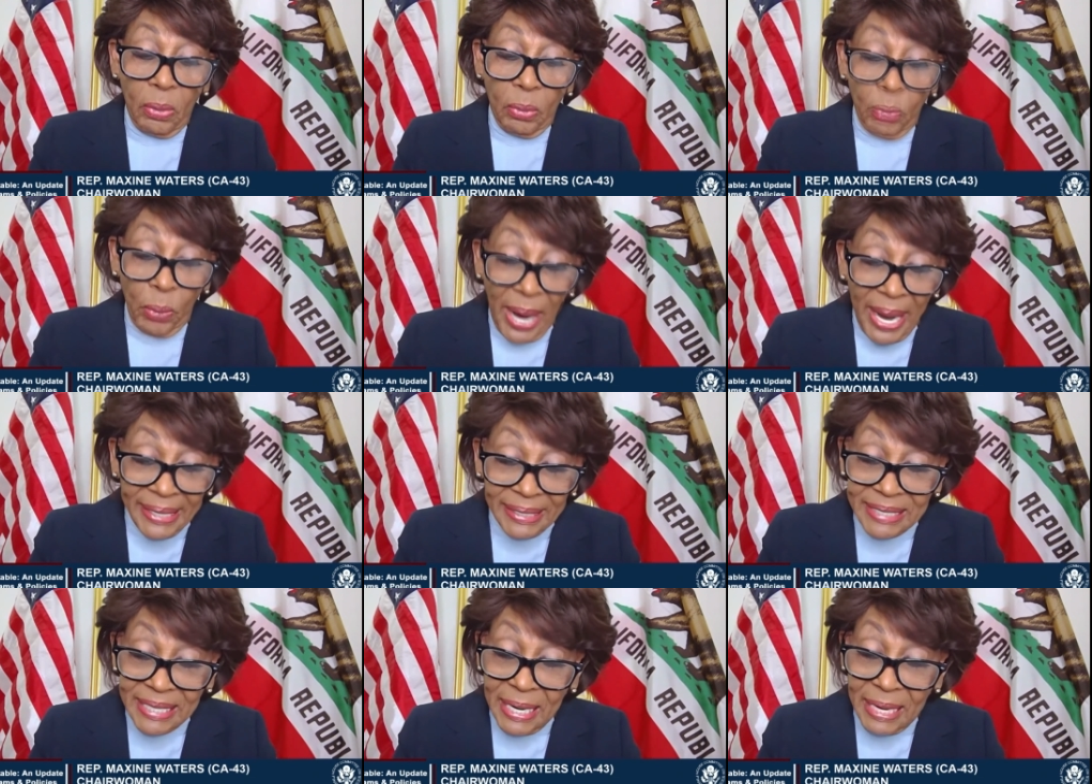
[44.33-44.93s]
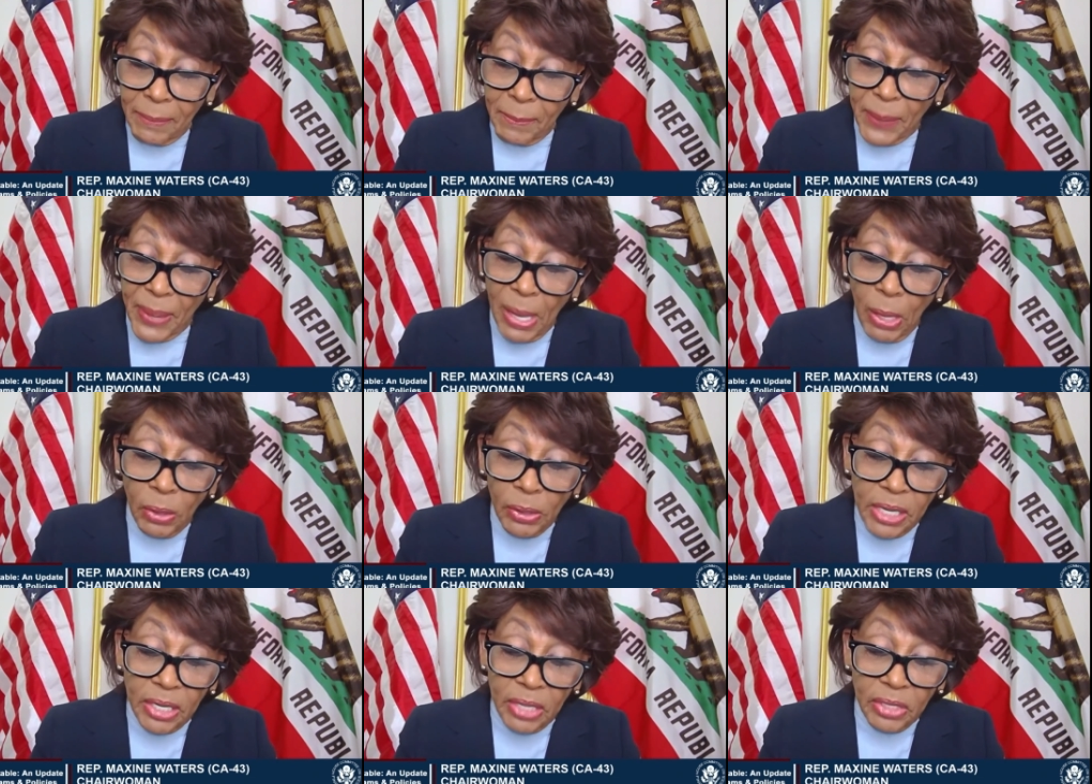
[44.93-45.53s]
raked in
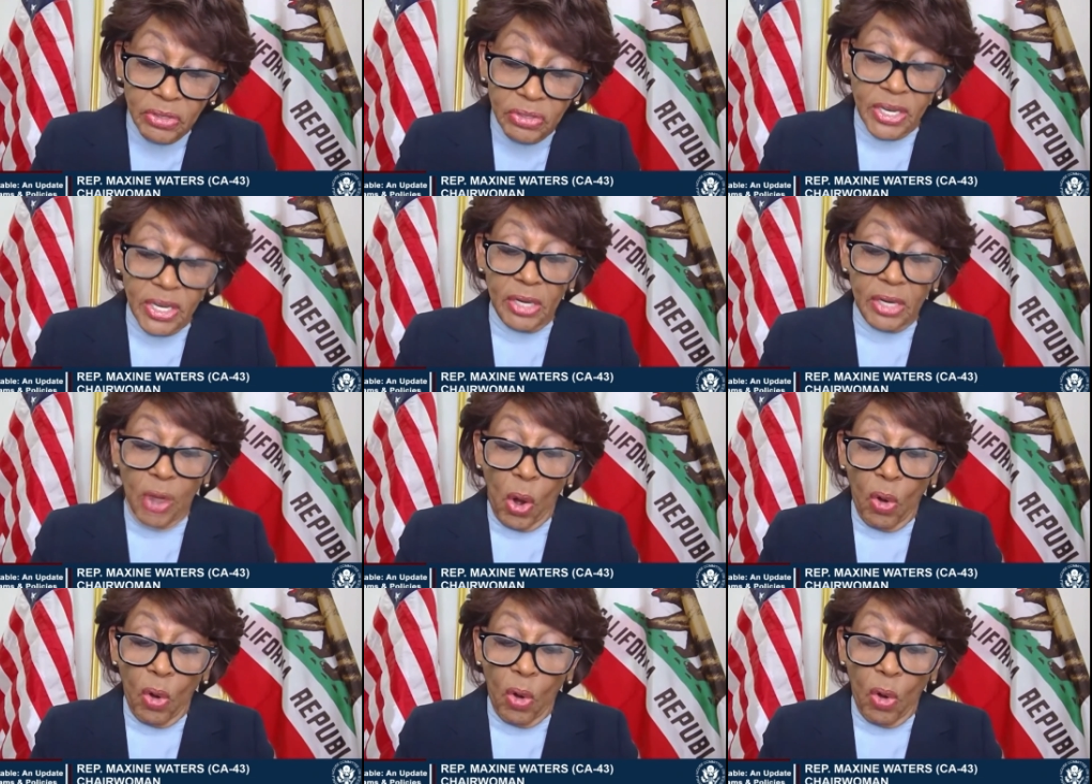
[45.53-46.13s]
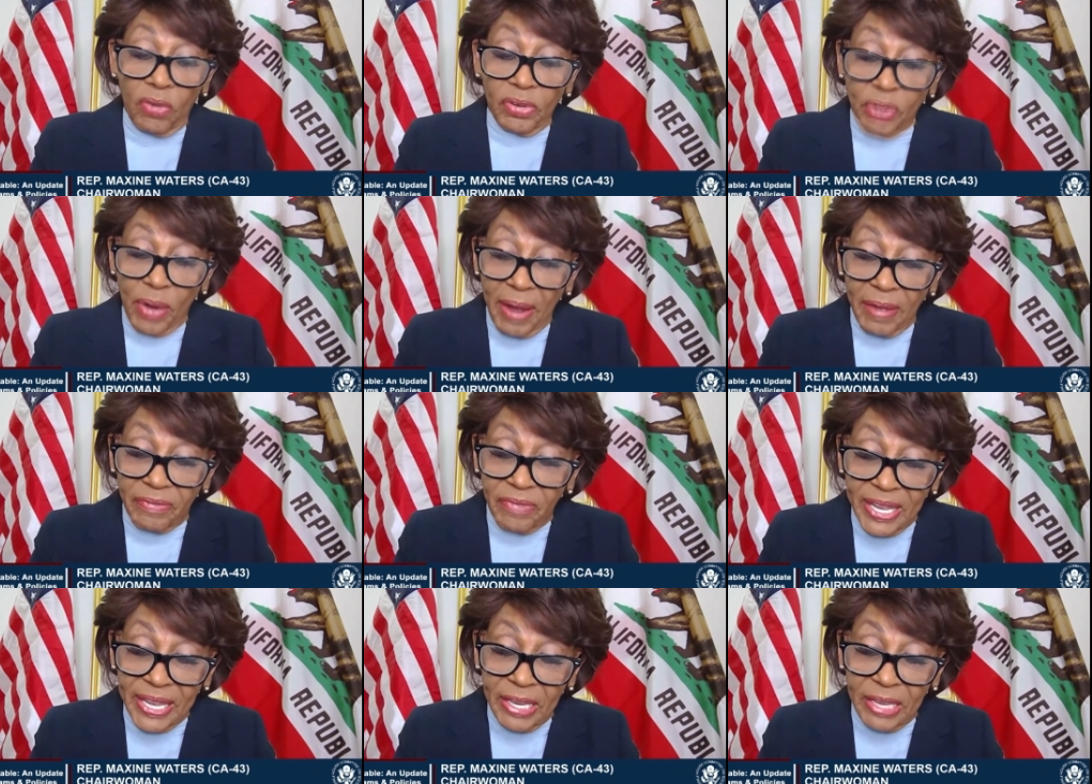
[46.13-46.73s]
billions in
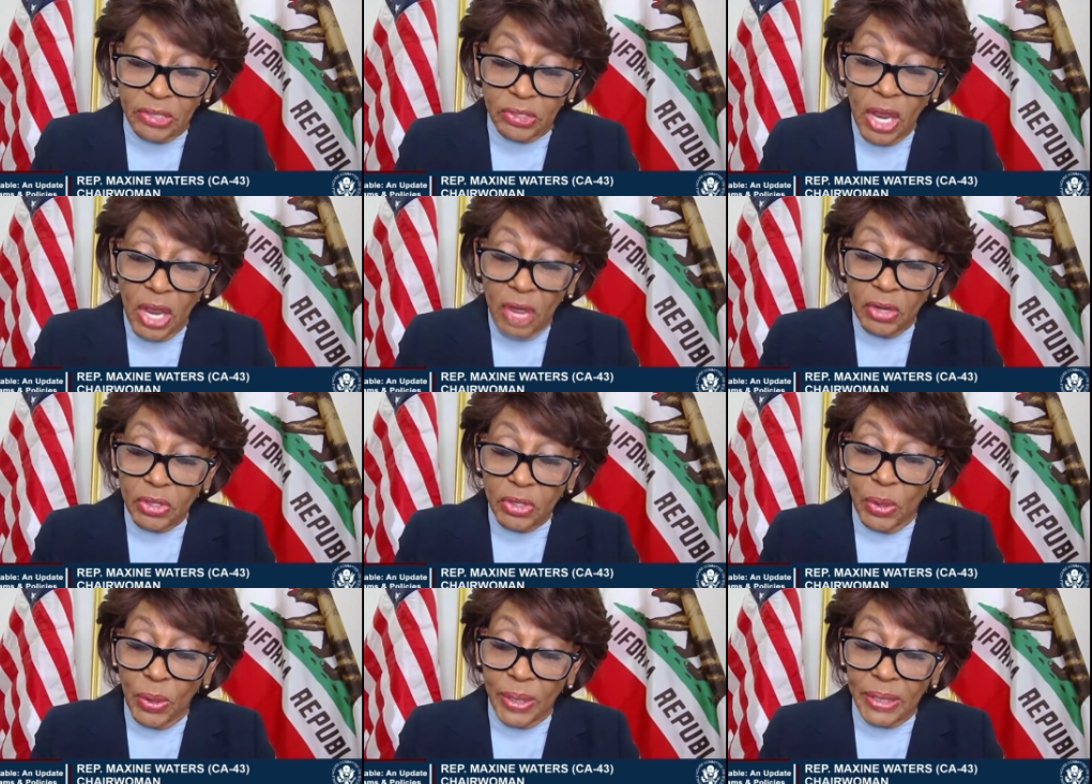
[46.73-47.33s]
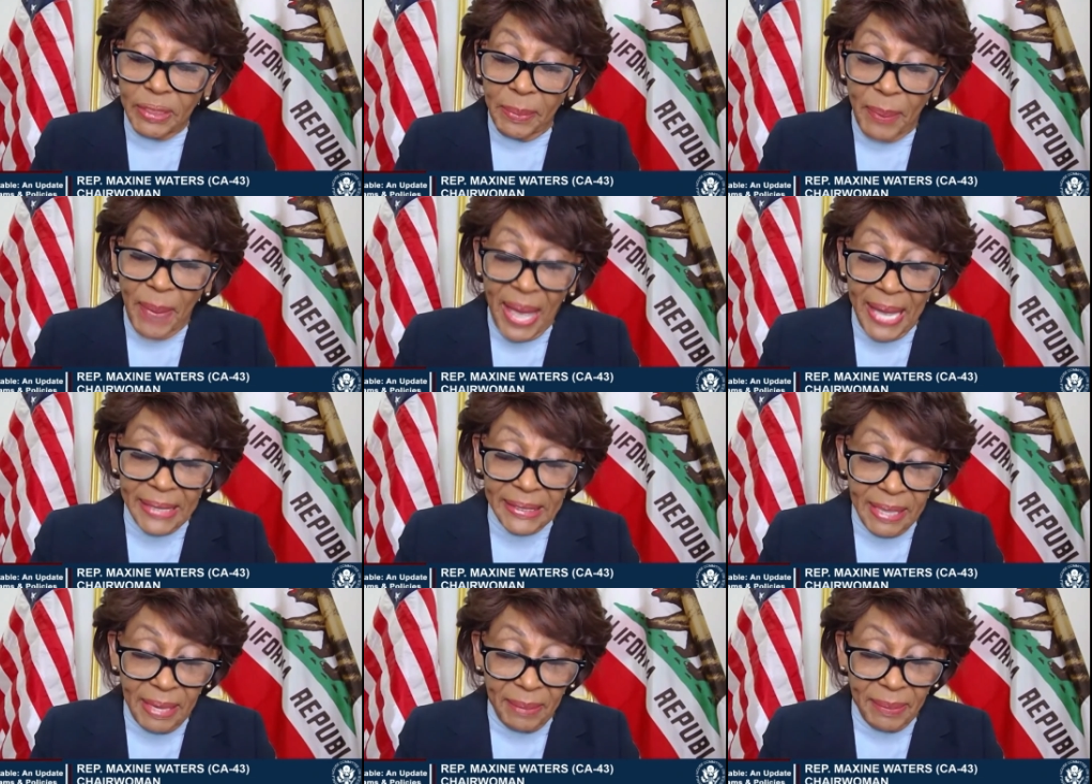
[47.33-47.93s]
overdraft fees during the
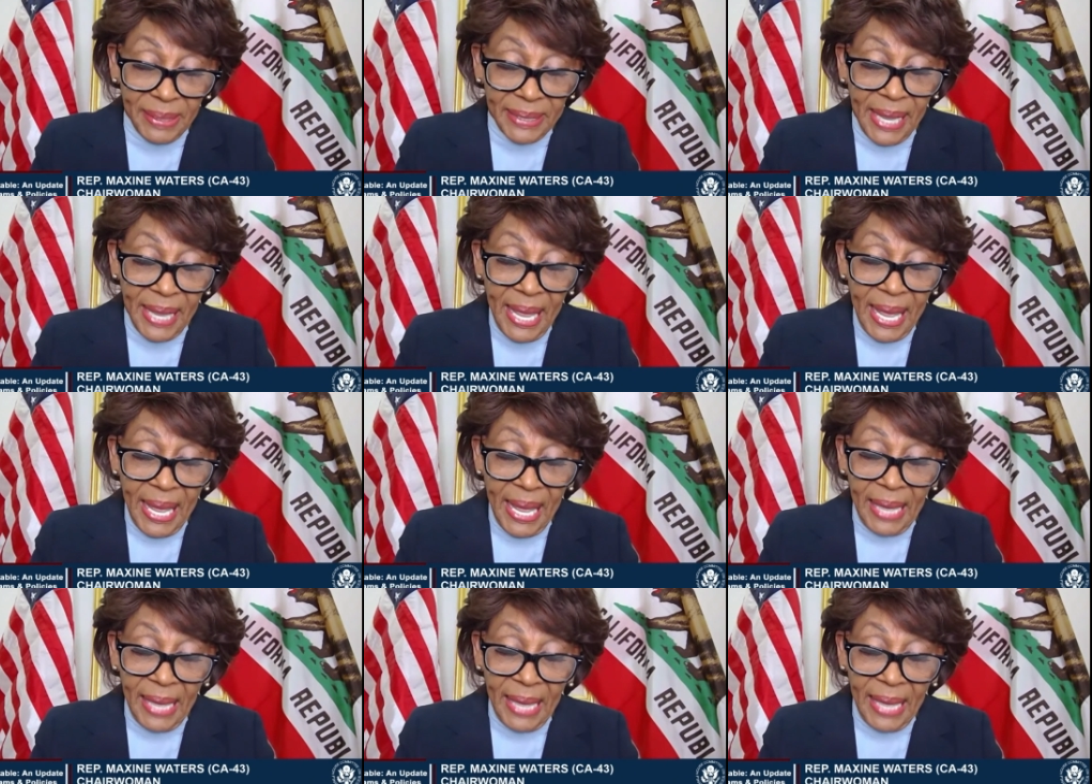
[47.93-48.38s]
pandemic